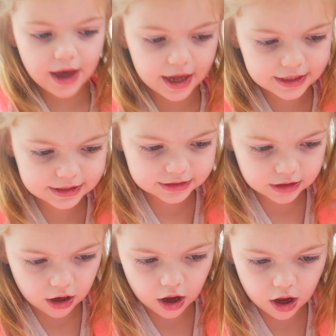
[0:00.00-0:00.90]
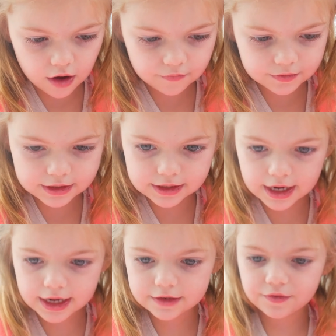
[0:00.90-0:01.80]
That is all for
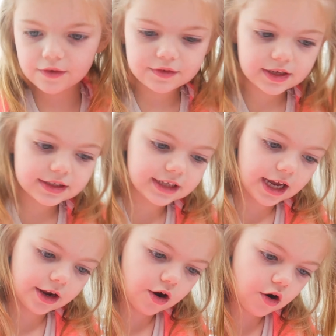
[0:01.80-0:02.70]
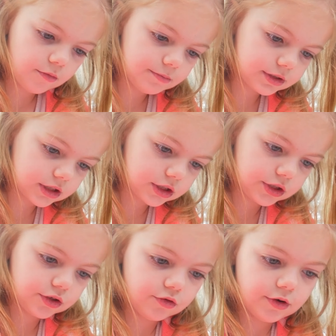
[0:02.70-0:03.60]
today, H five Kids. I hope
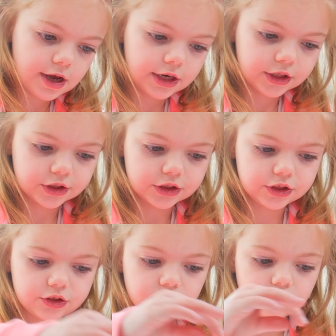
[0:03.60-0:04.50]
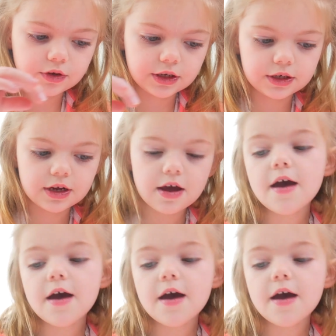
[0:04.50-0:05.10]
you enjoyed.